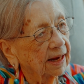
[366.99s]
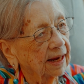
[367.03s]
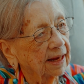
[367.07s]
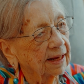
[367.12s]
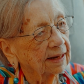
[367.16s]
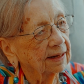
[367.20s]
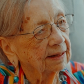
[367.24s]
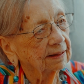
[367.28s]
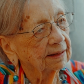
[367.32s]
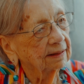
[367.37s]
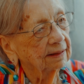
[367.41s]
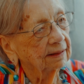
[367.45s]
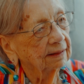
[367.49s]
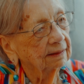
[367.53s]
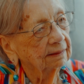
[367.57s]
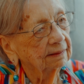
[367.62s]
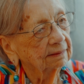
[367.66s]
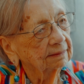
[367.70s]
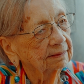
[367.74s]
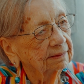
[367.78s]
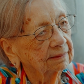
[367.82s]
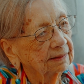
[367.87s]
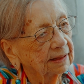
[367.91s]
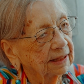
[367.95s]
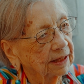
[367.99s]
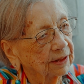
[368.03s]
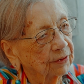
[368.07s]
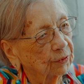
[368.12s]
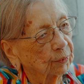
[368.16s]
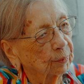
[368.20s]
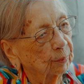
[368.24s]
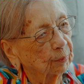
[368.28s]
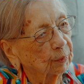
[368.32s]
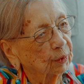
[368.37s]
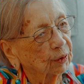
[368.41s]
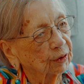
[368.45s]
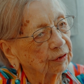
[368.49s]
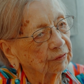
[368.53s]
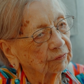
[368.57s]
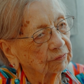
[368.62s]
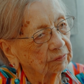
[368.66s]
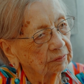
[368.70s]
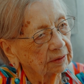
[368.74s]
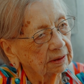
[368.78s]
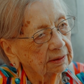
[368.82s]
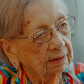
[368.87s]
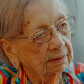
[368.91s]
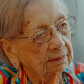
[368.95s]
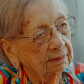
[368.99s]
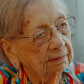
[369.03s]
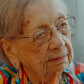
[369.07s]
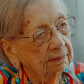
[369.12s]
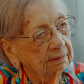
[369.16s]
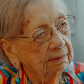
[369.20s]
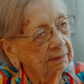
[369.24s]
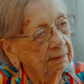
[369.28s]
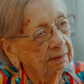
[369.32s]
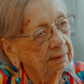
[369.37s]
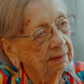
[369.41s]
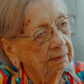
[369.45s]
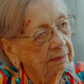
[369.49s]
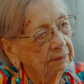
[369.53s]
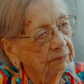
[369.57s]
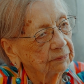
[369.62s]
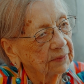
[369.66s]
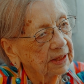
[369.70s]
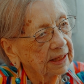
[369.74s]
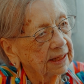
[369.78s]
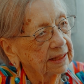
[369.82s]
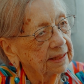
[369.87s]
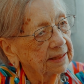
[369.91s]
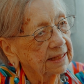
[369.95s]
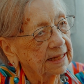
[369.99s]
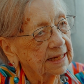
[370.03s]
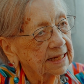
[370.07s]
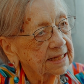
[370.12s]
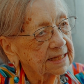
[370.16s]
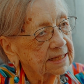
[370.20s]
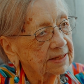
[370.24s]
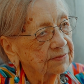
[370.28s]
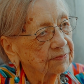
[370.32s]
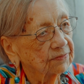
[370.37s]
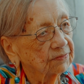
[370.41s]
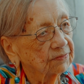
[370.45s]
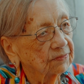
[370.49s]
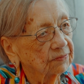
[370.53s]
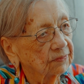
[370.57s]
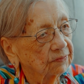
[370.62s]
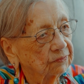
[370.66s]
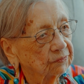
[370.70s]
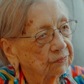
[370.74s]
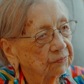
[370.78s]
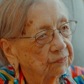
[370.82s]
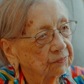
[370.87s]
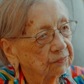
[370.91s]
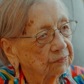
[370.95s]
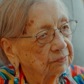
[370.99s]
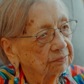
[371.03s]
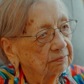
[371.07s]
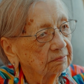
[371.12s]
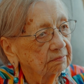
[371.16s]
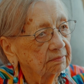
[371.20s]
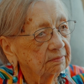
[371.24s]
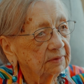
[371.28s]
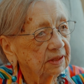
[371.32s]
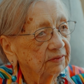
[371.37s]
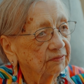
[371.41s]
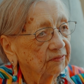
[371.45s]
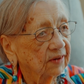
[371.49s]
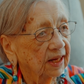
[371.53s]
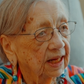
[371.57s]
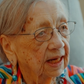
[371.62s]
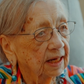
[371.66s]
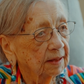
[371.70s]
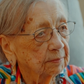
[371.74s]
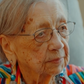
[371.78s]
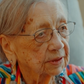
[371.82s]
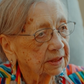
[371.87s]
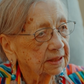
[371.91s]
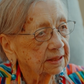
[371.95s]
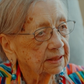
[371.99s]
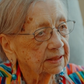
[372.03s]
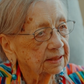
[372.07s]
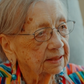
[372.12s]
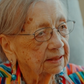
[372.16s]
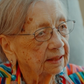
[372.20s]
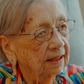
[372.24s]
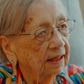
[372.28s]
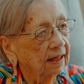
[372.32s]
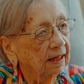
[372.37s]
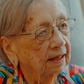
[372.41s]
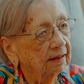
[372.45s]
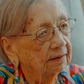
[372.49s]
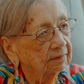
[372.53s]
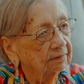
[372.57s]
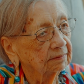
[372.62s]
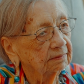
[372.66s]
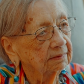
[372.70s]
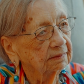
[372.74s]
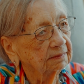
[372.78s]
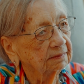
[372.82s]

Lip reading: Annie and her boyfriend, and that developed into love.